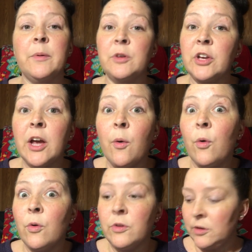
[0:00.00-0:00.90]
But when you get
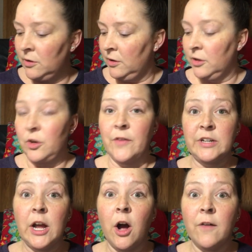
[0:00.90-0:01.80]
old and you have a
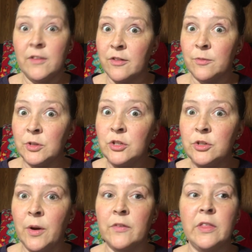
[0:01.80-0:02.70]
day off, this is when you
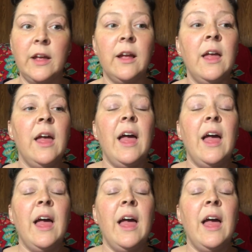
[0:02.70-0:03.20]
do everything.